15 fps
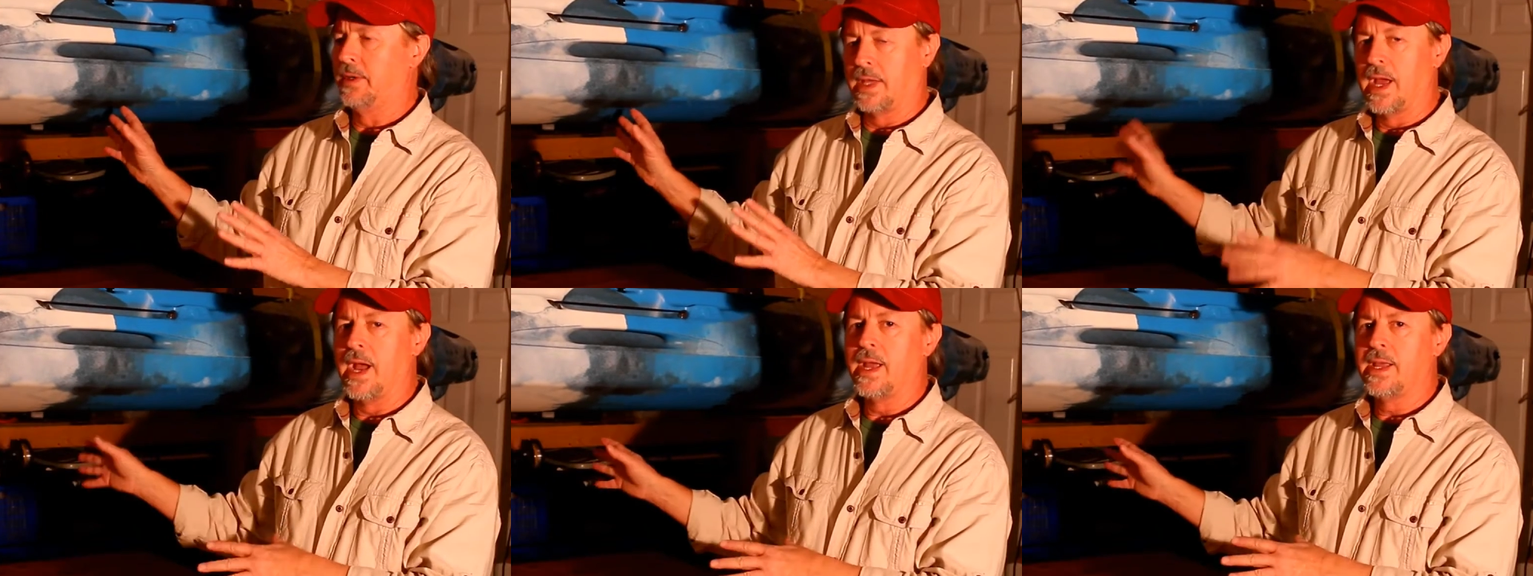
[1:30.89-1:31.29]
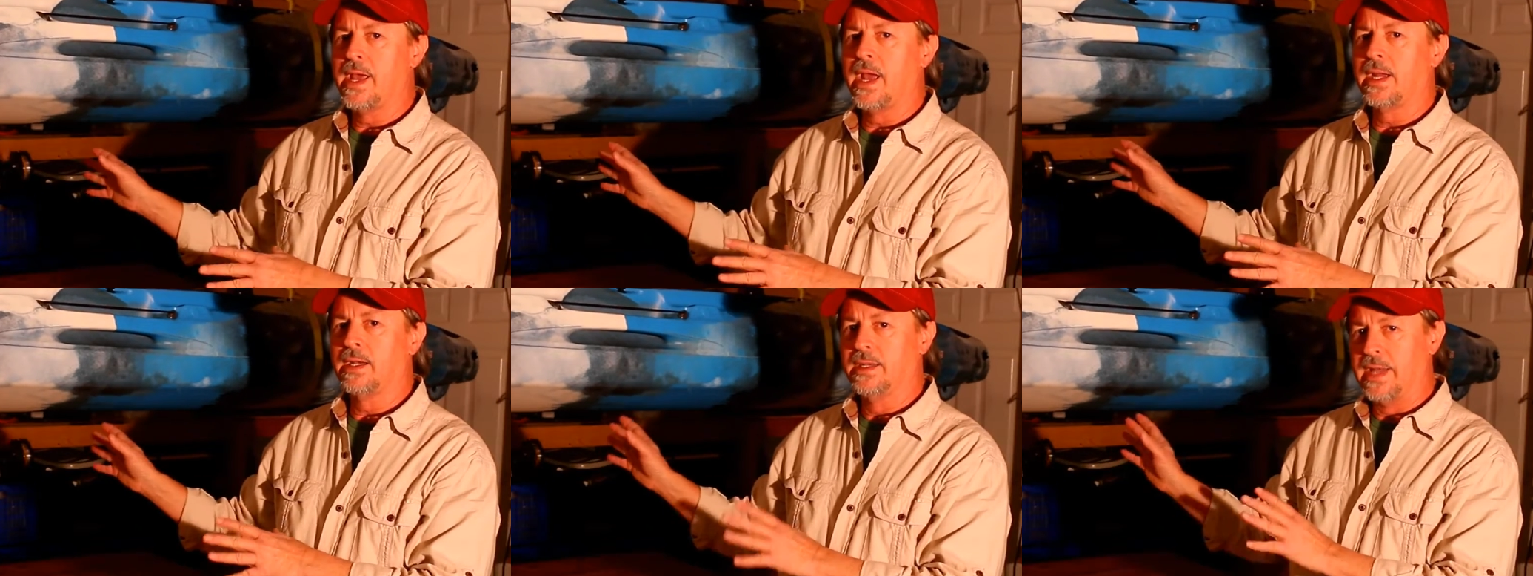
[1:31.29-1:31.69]

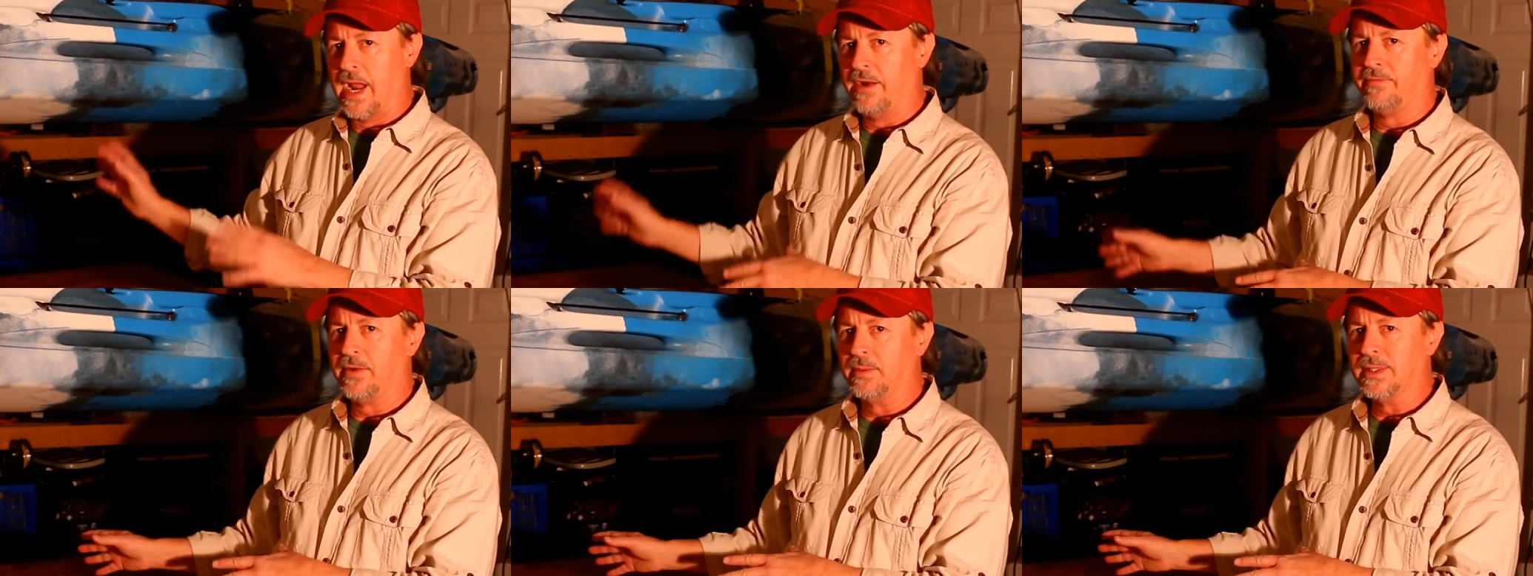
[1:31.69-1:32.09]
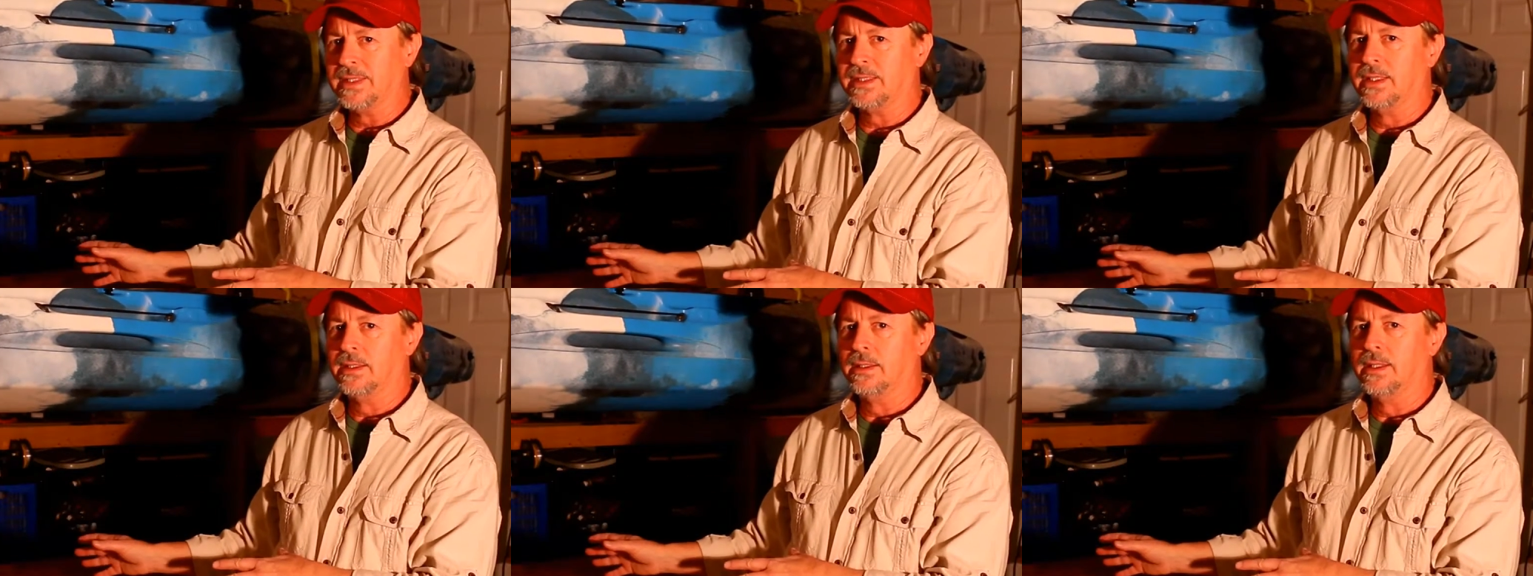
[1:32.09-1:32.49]
kayak down from the
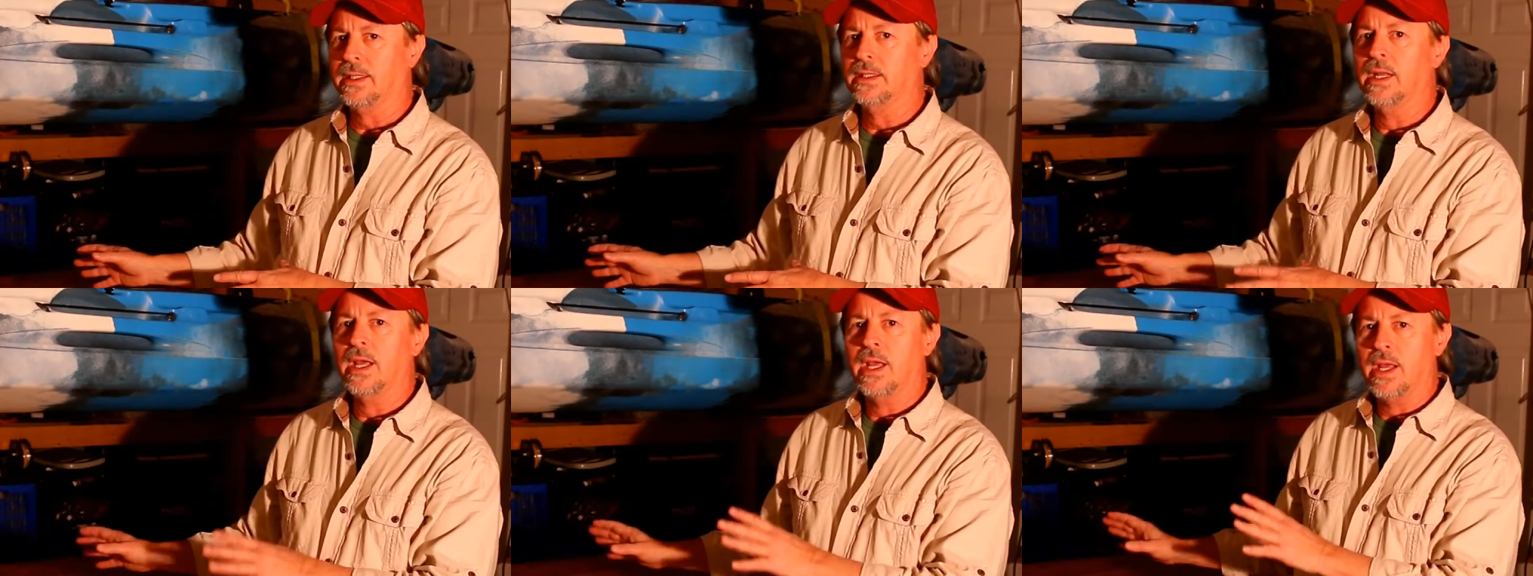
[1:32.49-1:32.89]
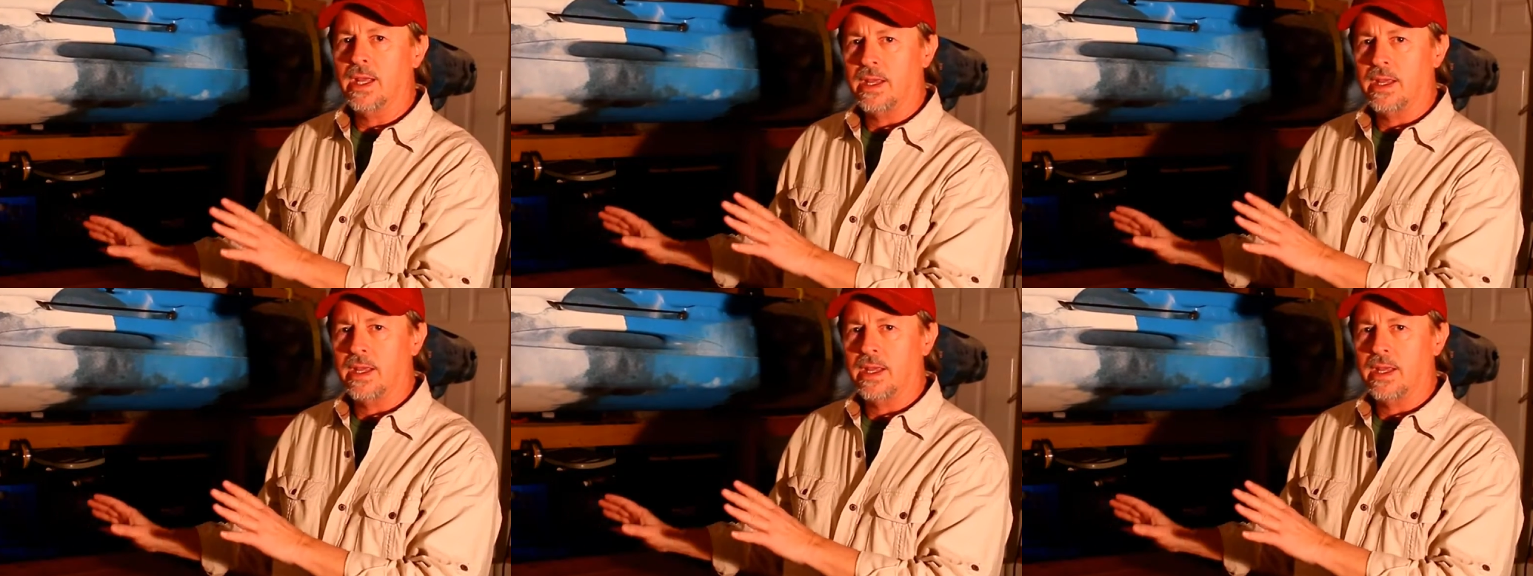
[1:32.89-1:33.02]
ceiling,